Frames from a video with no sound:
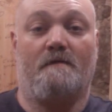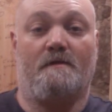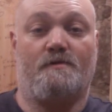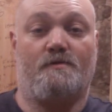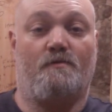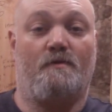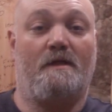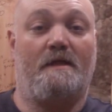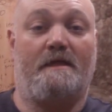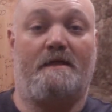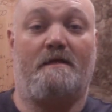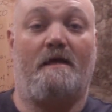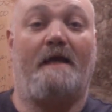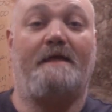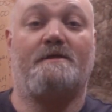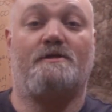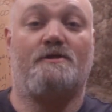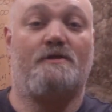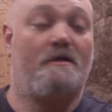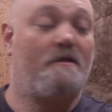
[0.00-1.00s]
That's really
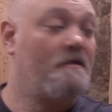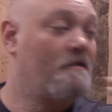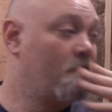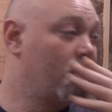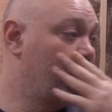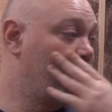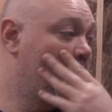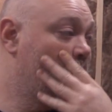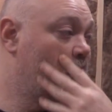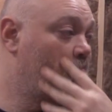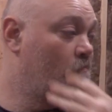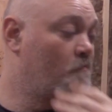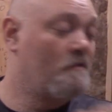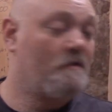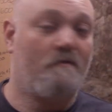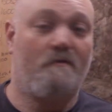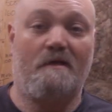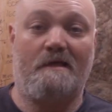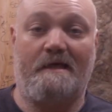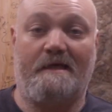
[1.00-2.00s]
nice sheeting. It's actually
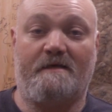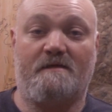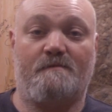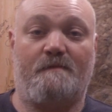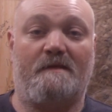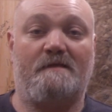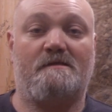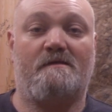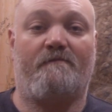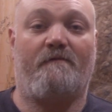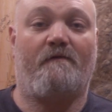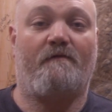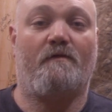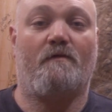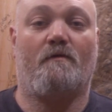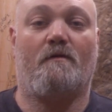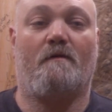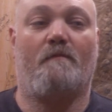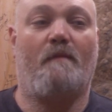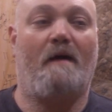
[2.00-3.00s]
really expensive if you
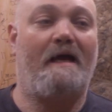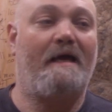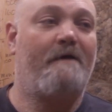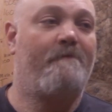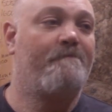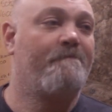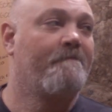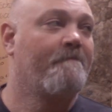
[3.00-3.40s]
were to buy it.